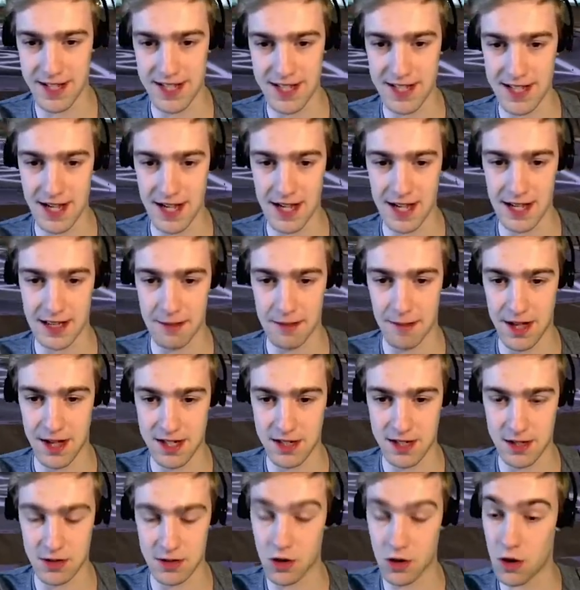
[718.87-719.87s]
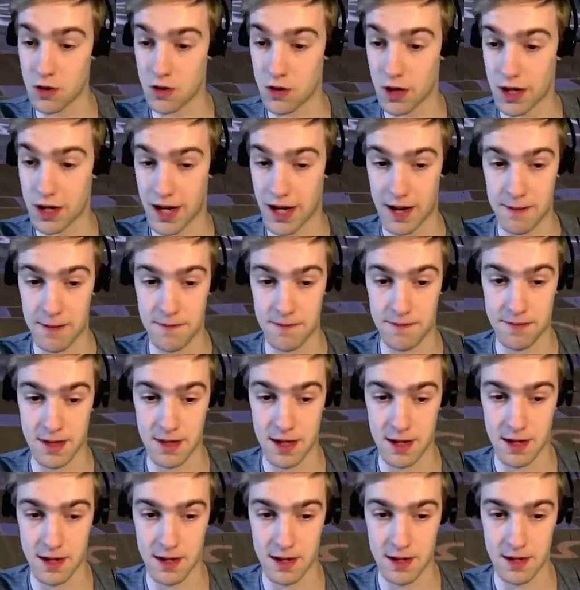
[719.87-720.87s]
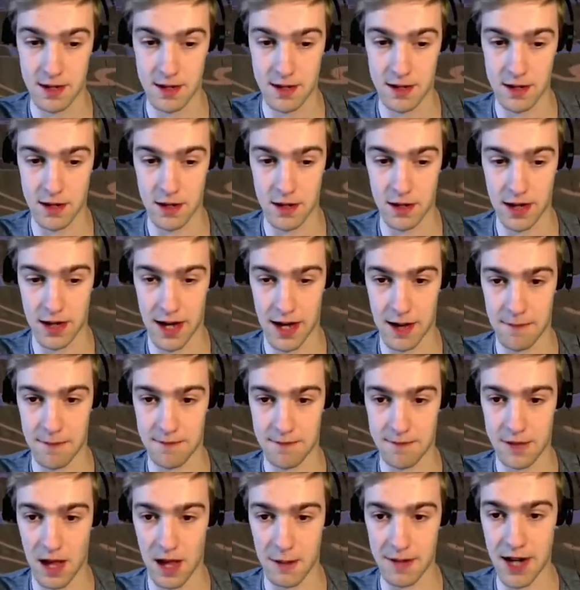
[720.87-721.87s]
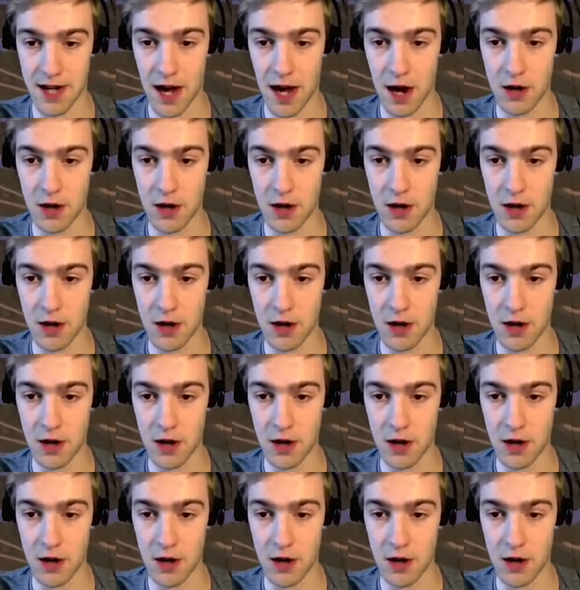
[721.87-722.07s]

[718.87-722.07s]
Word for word: is a Lamassu. No, okay. Okay. I mean, I